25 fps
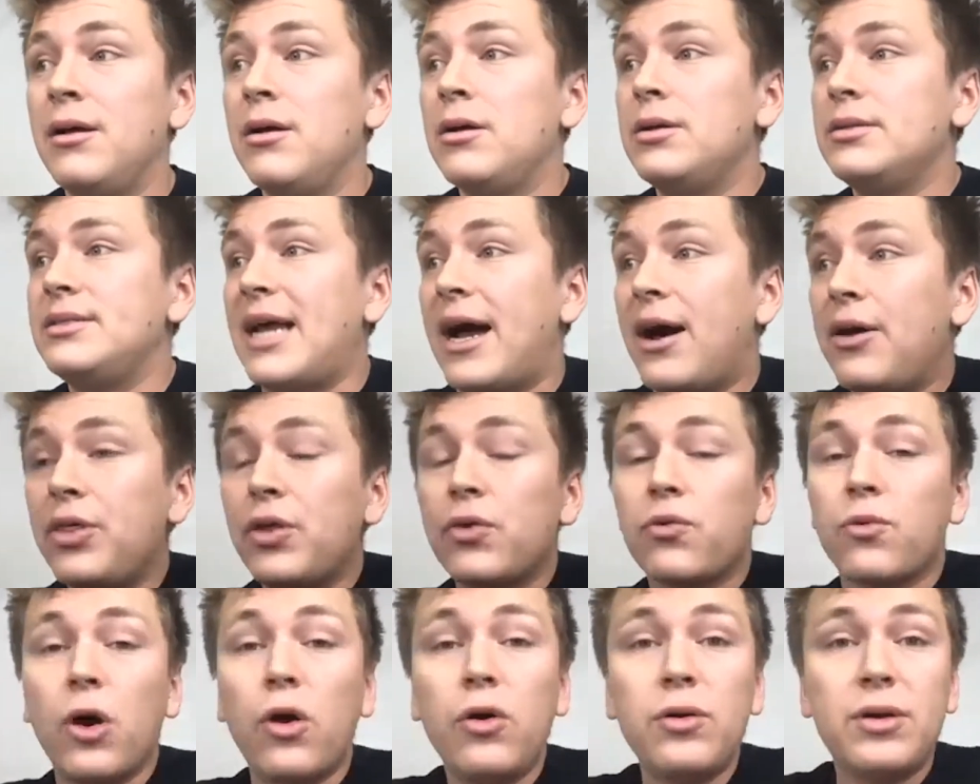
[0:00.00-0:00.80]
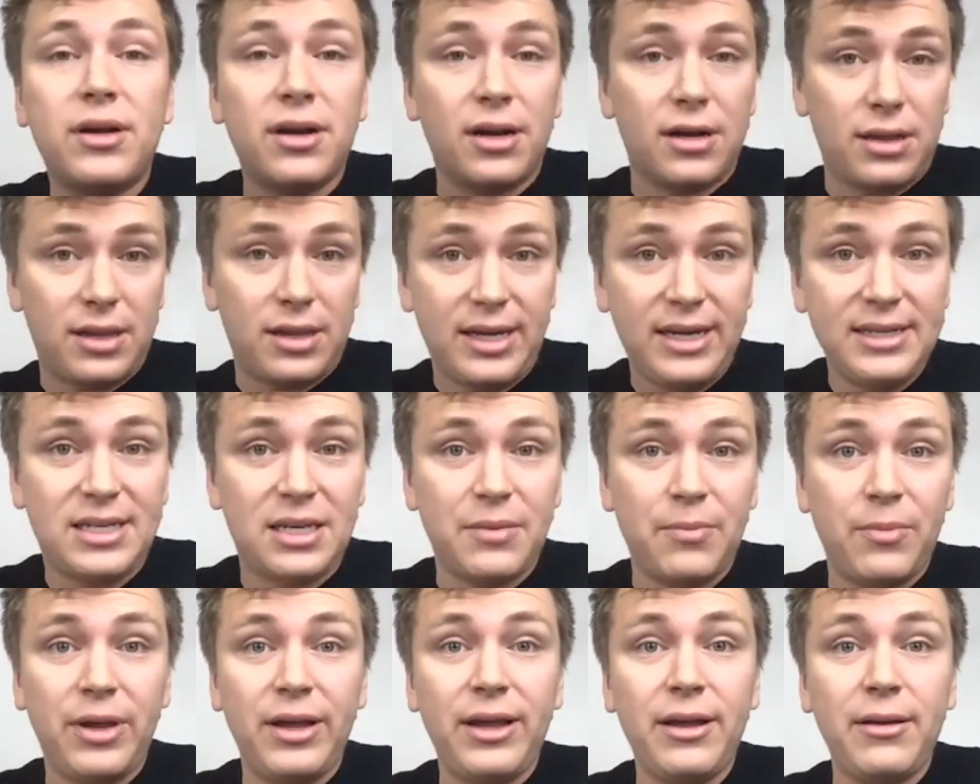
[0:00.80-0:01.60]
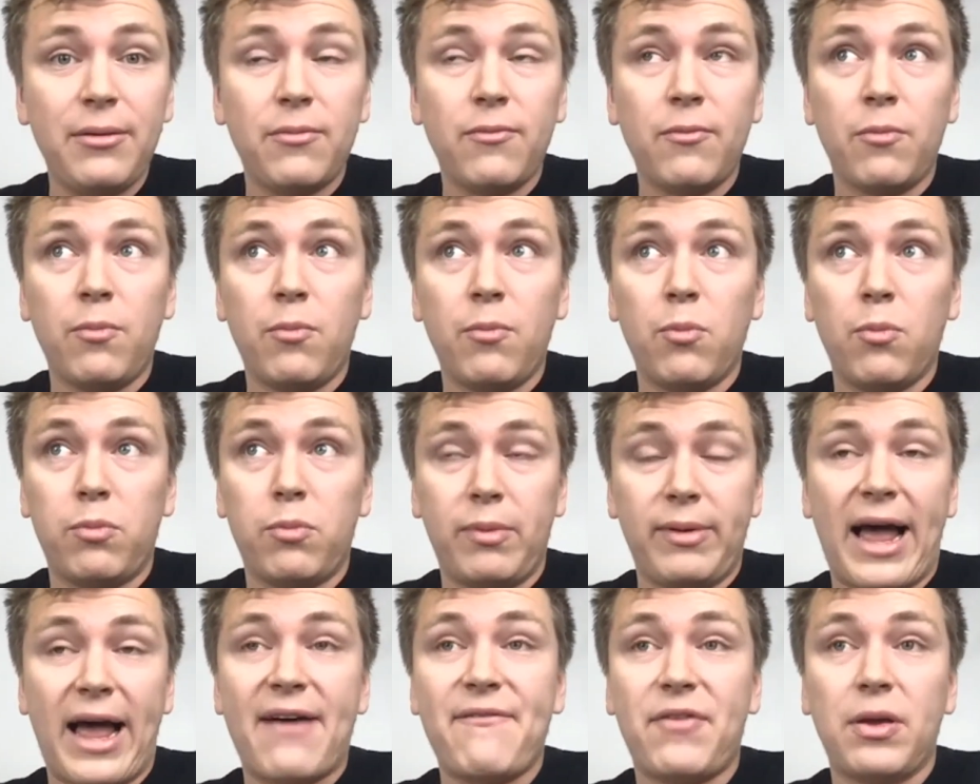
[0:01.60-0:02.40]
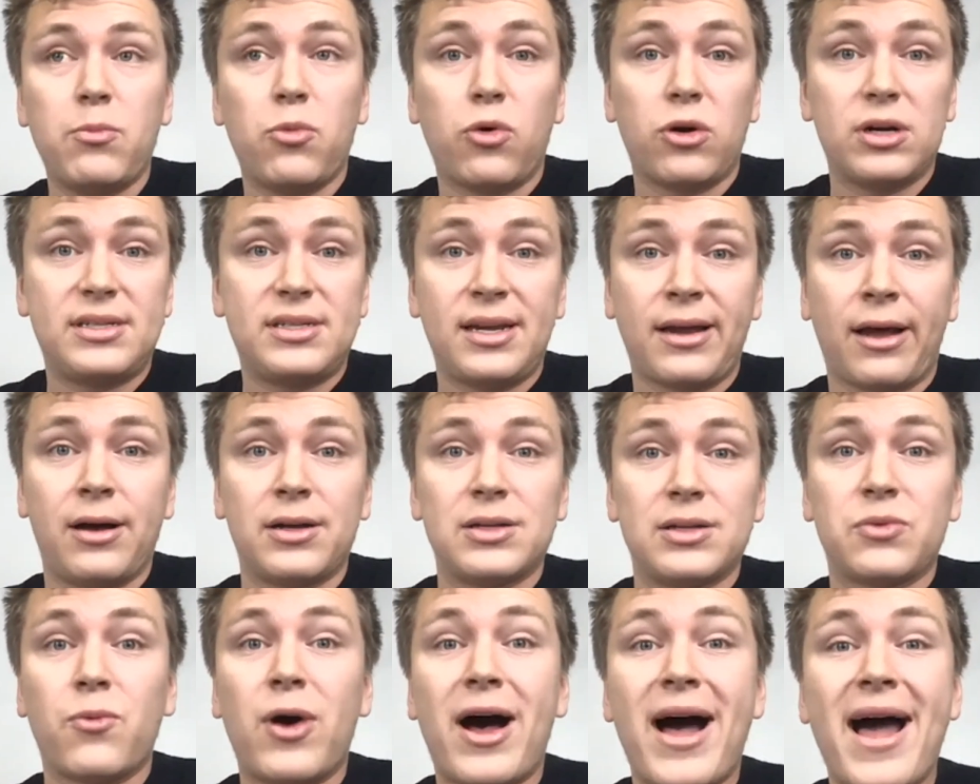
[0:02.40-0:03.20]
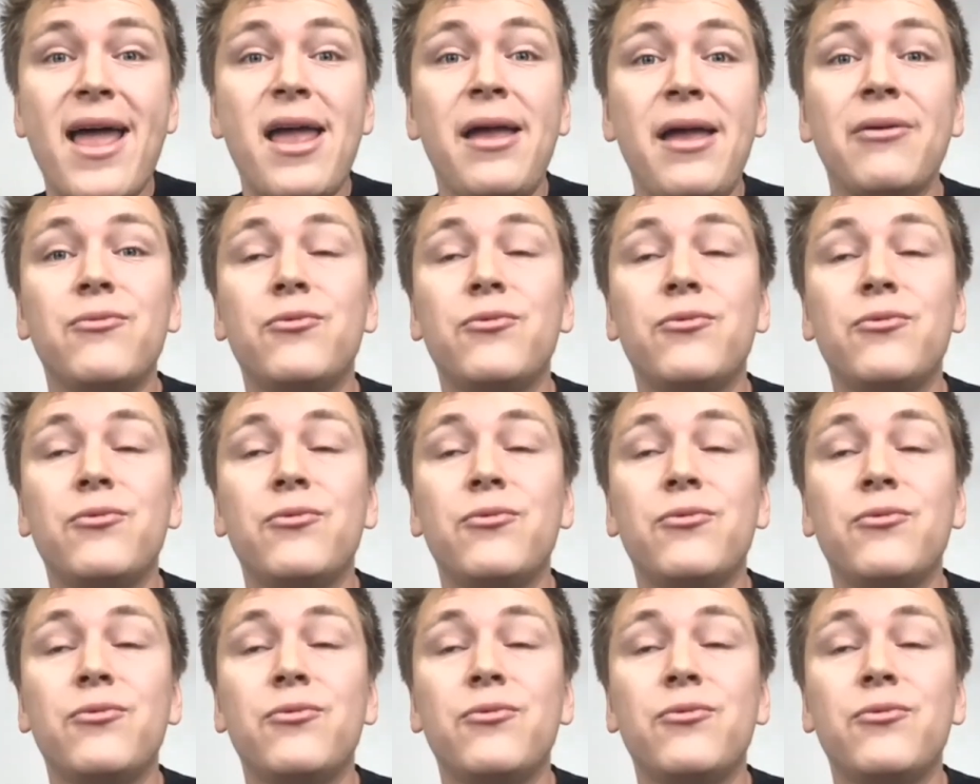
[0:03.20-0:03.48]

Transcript: down the road going to lead to me having more sales. Why?